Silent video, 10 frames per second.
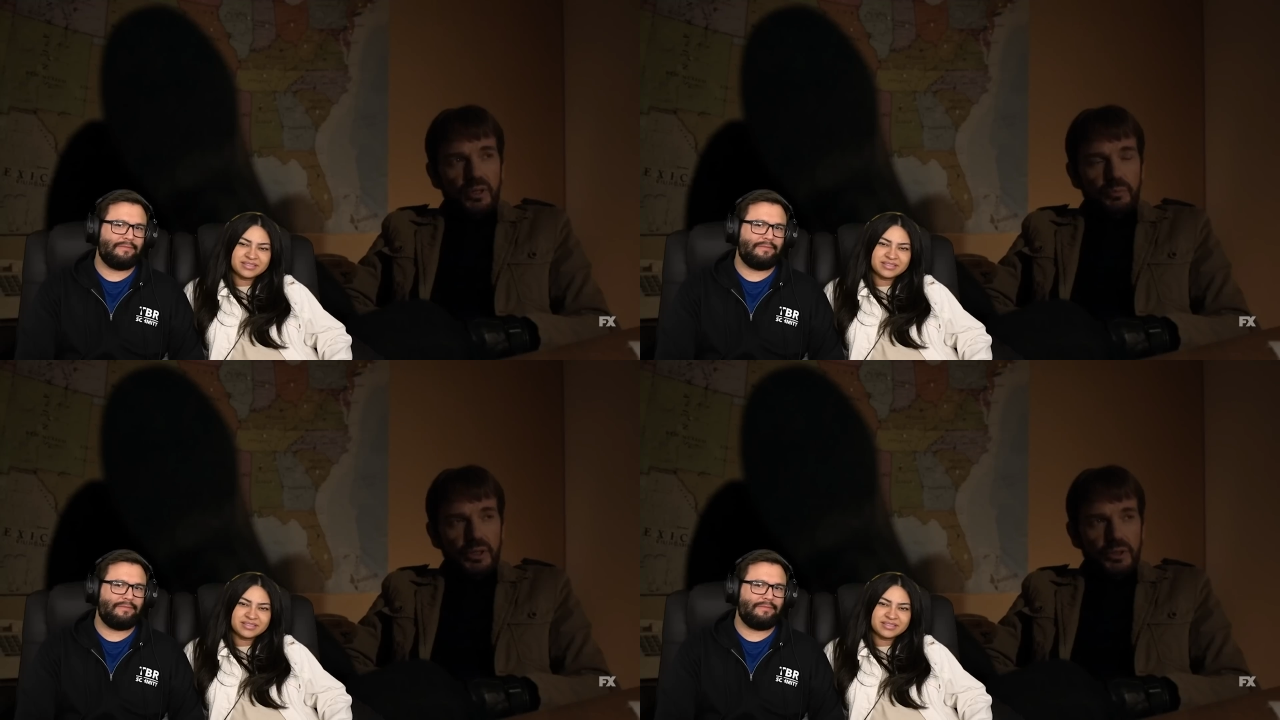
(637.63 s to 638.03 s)

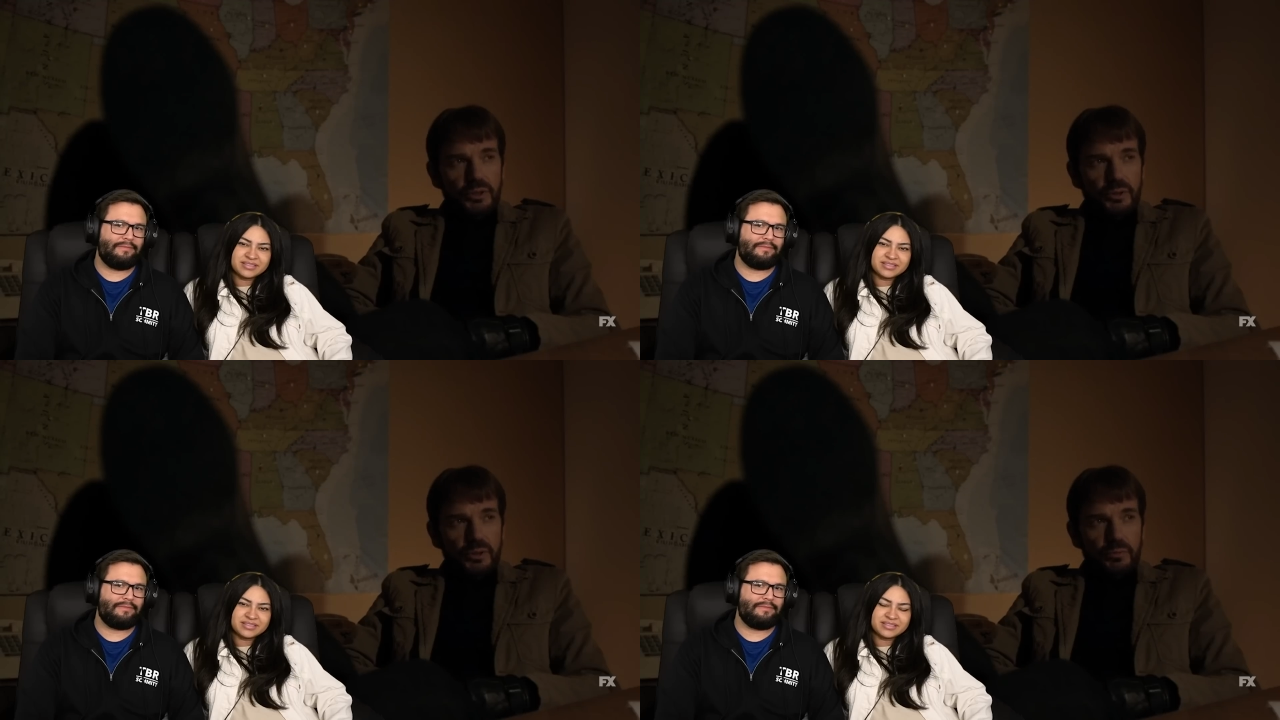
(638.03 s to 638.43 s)
Speaker 1: hombres
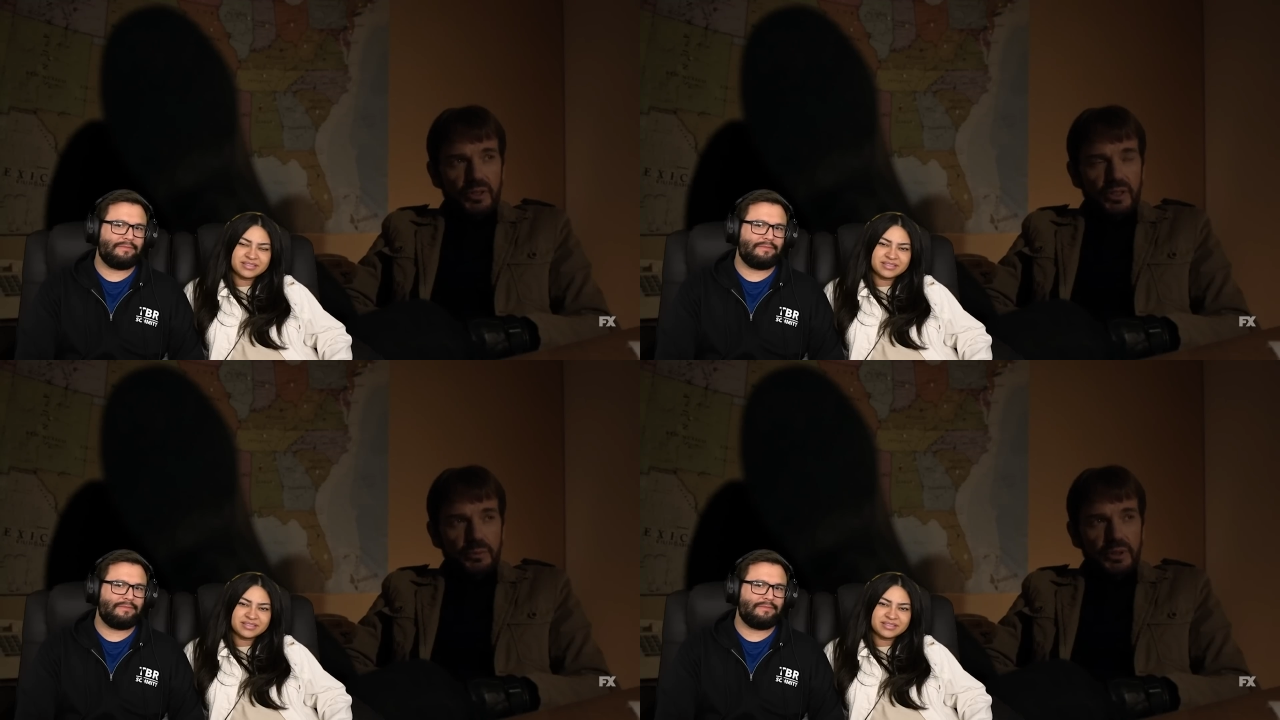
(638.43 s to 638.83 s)
took a run
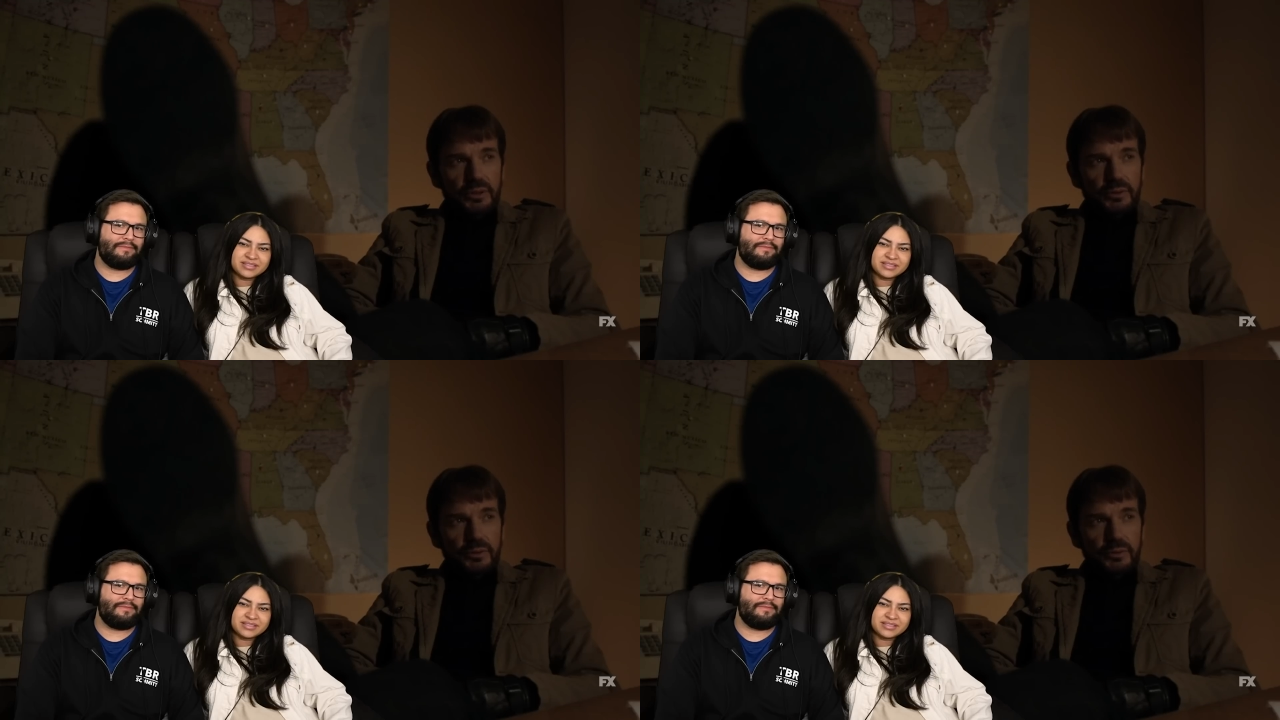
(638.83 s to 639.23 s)
at me in
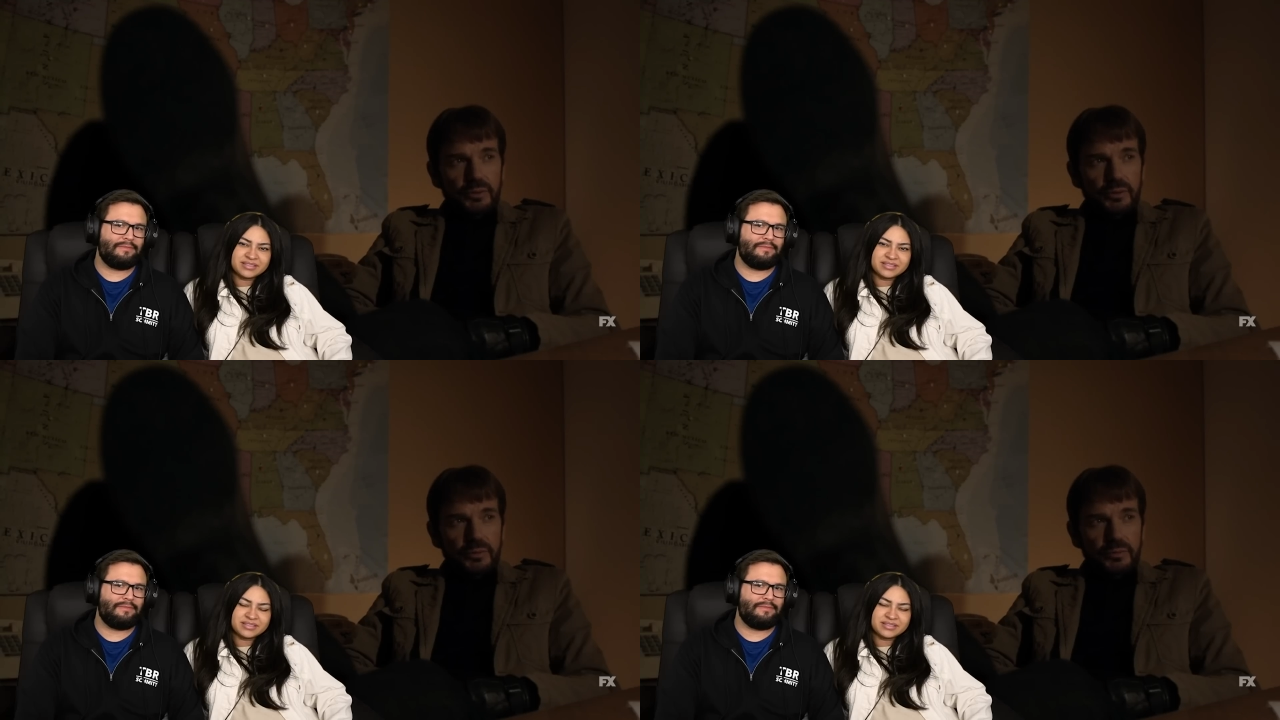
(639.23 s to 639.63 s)
Duluth.